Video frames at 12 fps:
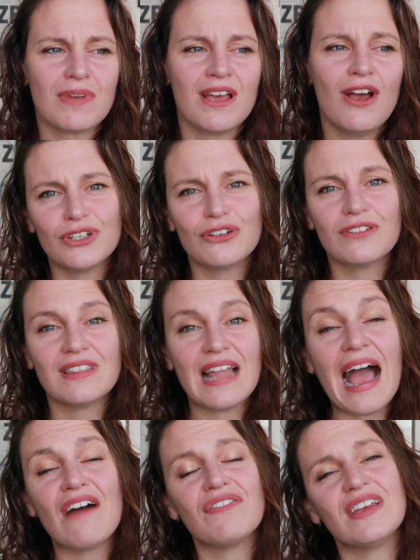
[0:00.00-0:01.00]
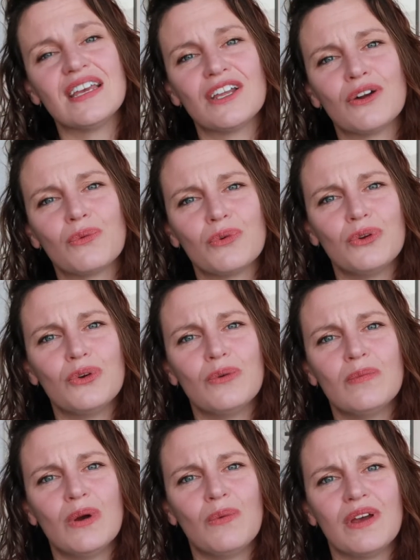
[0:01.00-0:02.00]
but when you're laughing in a
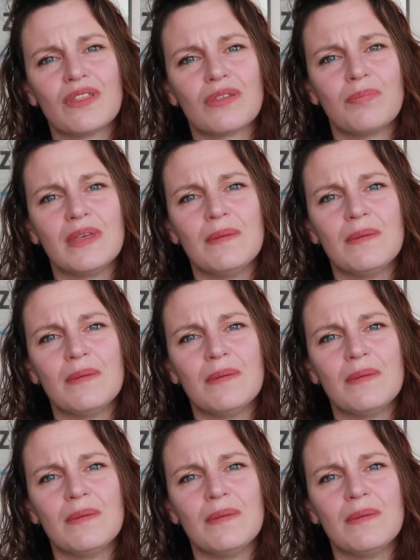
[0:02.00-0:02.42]
room with